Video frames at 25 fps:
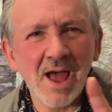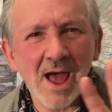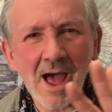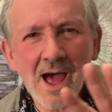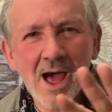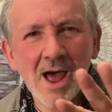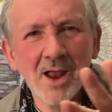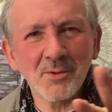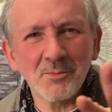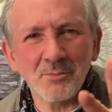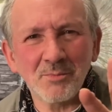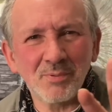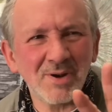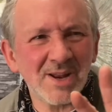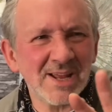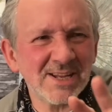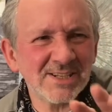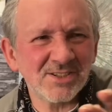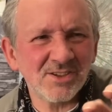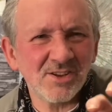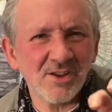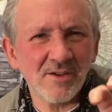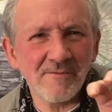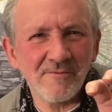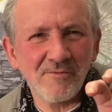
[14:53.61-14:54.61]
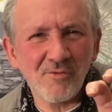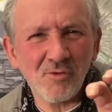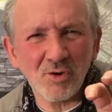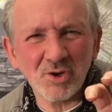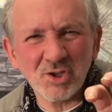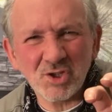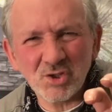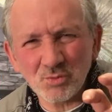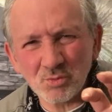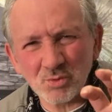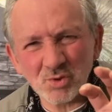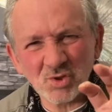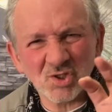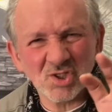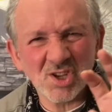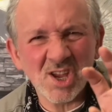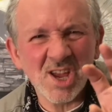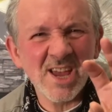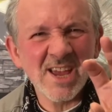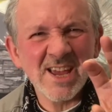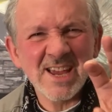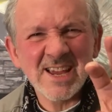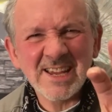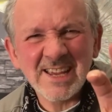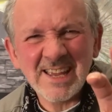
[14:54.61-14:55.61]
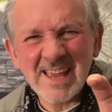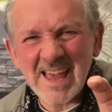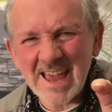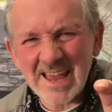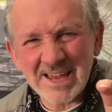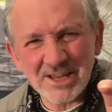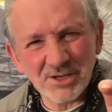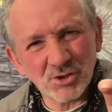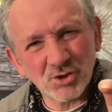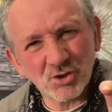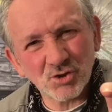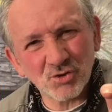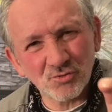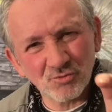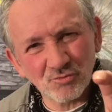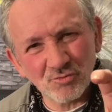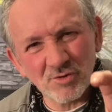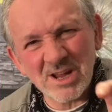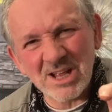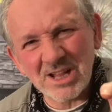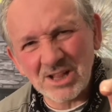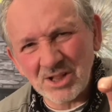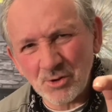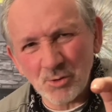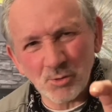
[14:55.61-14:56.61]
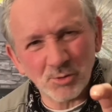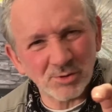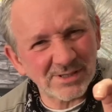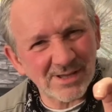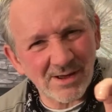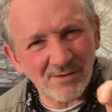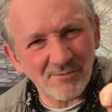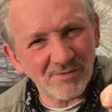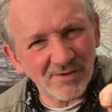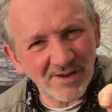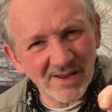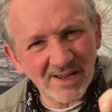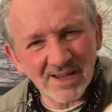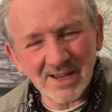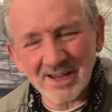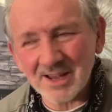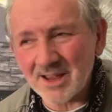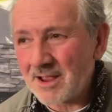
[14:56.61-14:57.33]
unpleasant, their voice was getting shrill or something,